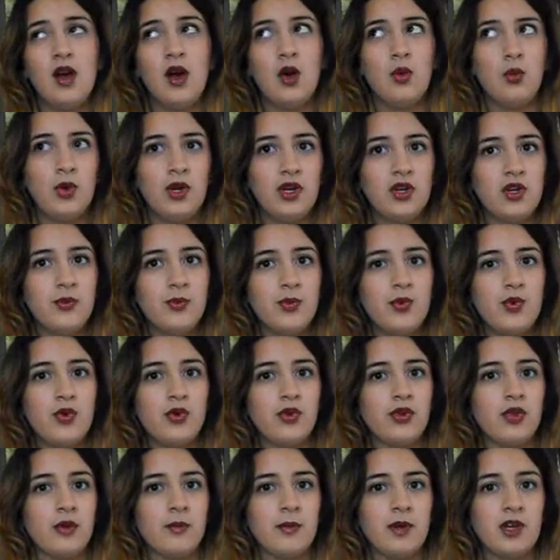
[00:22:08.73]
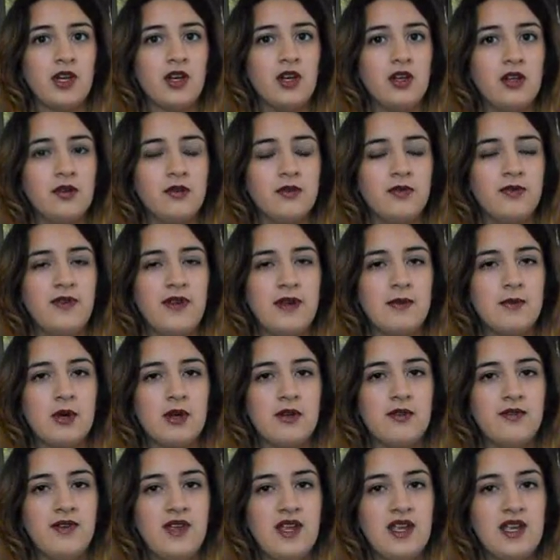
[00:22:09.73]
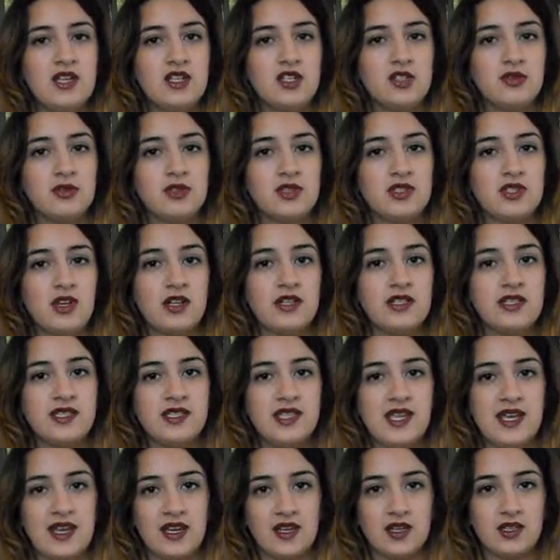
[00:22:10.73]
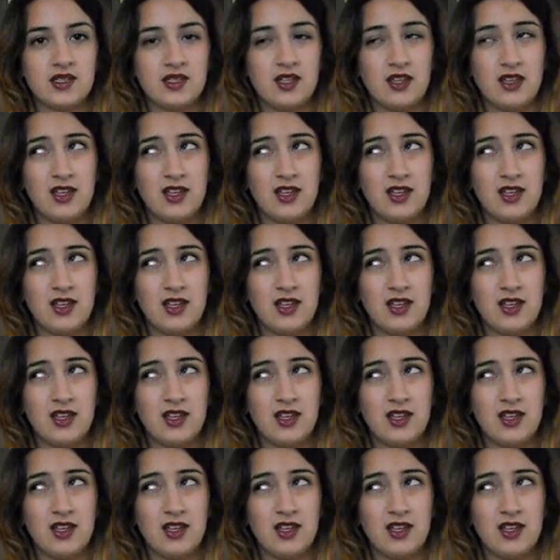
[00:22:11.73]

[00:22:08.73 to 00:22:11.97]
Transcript: and when I bought them I couldn't fit my feet into a size 6.